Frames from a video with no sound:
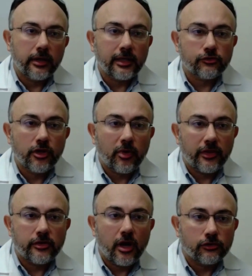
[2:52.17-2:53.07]
get screened by
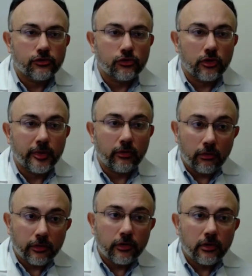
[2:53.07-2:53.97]
their doctors a little bit
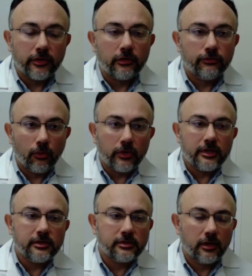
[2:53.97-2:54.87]
earlier in their
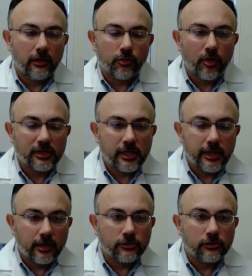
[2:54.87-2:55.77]
40s for prostate
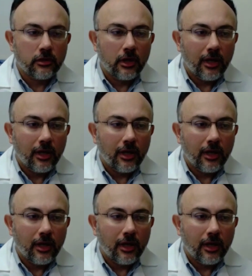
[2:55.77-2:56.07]
cancer.